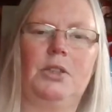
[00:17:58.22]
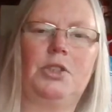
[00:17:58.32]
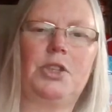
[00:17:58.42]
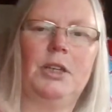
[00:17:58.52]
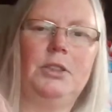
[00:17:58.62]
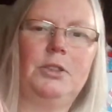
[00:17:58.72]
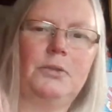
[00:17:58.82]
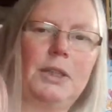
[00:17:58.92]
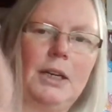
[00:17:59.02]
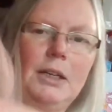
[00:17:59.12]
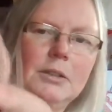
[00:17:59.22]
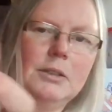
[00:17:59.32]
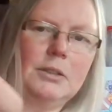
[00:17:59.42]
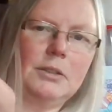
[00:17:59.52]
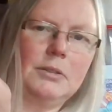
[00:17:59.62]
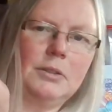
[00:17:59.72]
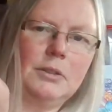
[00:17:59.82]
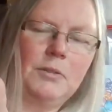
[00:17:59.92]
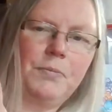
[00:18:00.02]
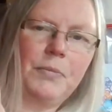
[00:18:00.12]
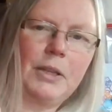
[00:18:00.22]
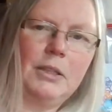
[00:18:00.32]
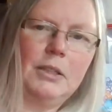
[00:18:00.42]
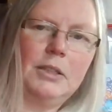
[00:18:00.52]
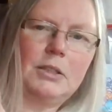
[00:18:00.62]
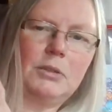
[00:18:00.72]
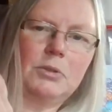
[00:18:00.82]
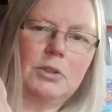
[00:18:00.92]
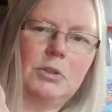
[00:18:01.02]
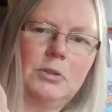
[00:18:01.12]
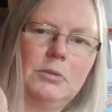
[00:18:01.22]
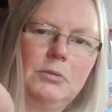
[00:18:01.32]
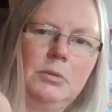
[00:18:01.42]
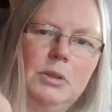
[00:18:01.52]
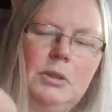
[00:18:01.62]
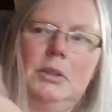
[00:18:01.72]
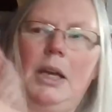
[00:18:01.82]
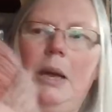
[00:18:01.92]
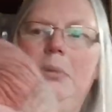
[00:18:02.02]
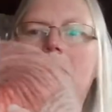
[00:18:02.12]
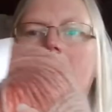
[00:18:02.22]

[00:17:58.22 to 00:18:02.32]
change of colours. So it's called Abbey